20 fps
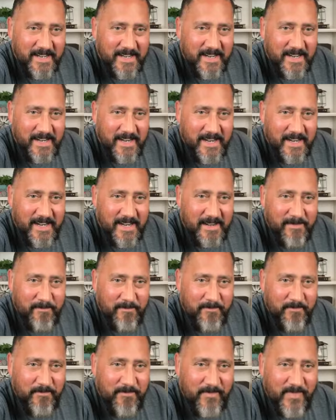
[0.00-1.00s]

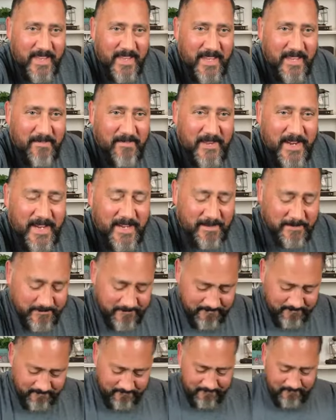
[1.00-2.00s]
um, evening